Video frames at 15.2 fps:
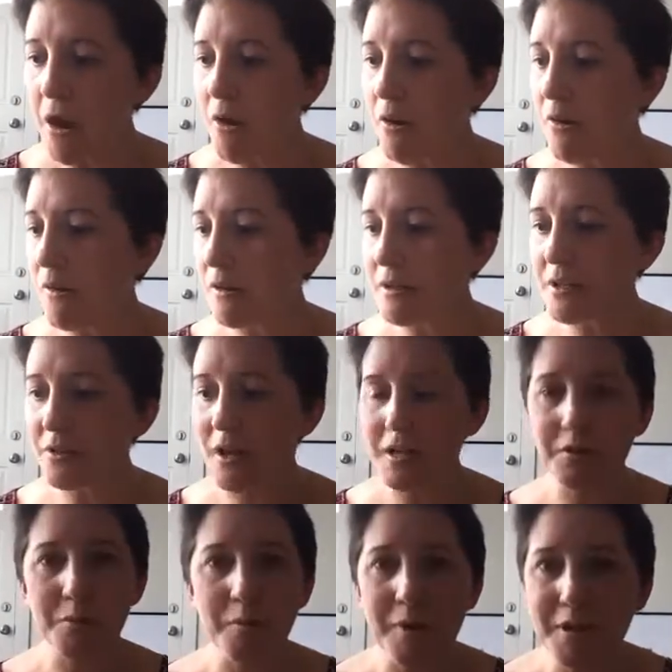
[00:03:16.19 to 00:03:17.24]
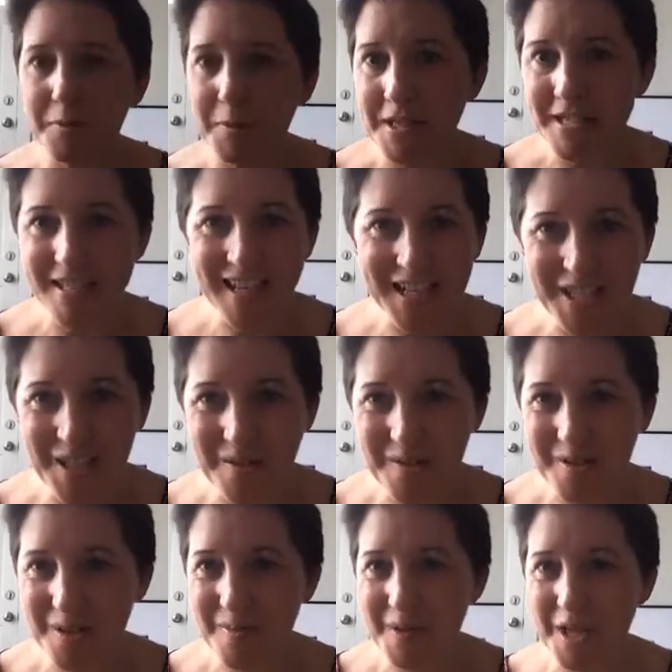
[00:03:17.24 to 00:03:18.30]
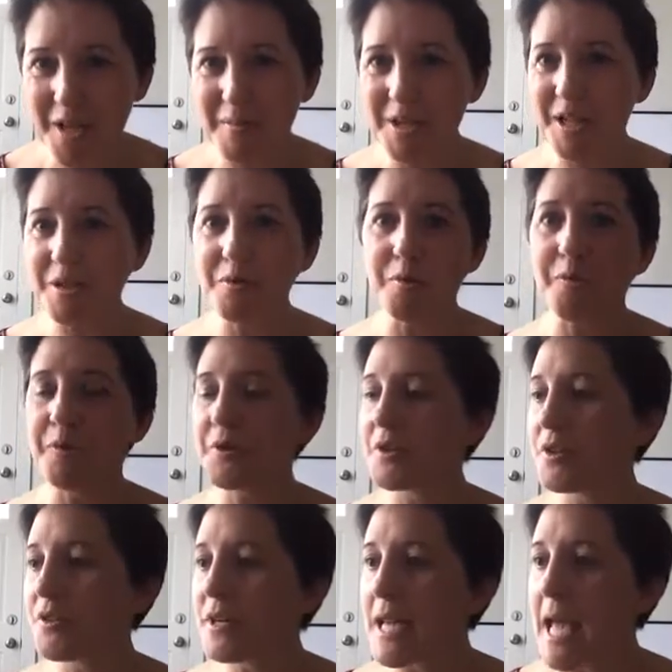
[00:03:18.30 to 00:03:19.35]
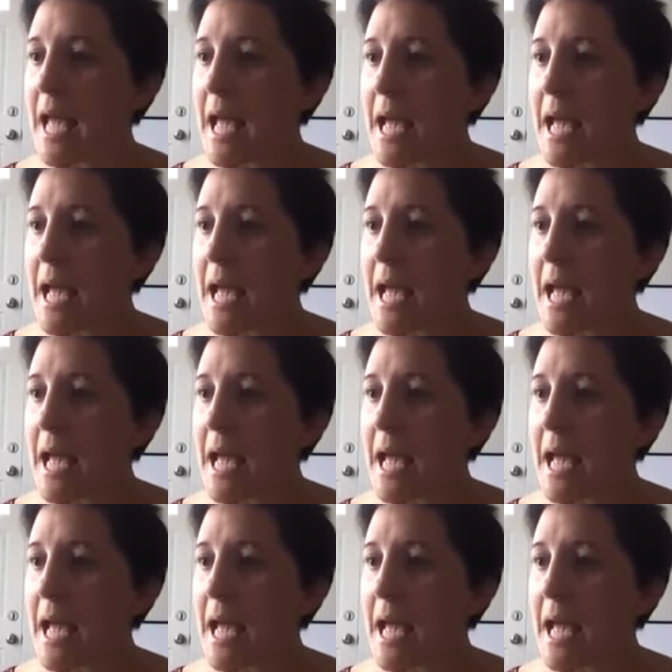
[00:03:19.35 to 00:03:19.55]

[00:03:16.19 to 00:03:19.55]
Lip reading: oh, I don't want what it takes to become an entrepreneur.